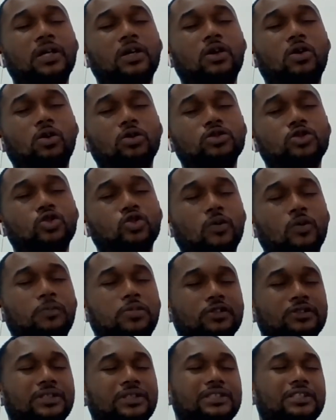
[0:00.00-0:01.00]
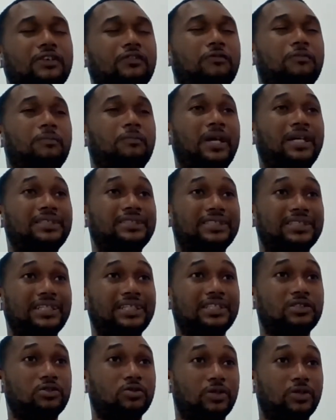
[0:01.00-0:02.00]
go through a process of
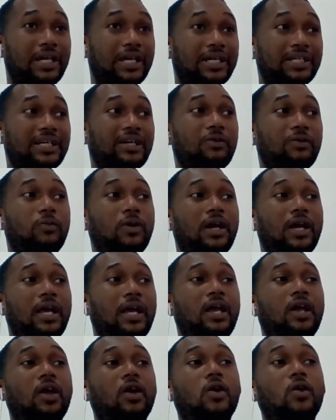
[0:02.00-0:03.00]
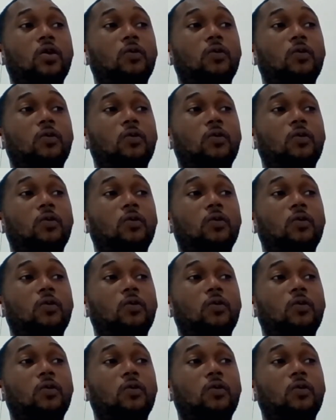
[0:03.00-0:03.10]
maintenance together where